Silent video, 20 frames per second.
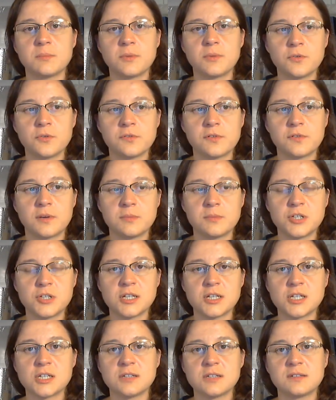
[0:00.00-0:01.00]
both from
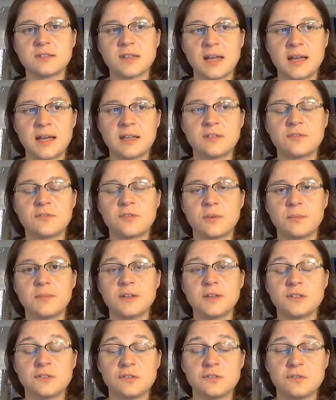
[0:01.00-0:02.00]
judges and
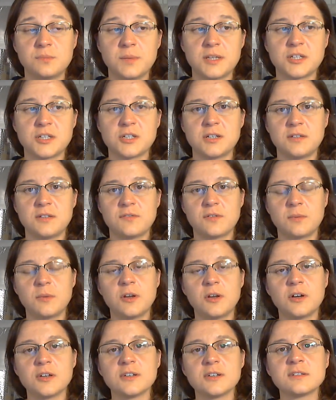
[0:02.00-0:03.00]
especially from
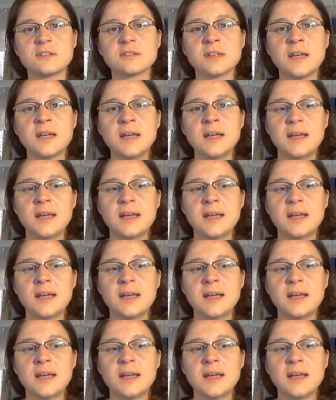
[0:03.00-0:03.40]
lawyers.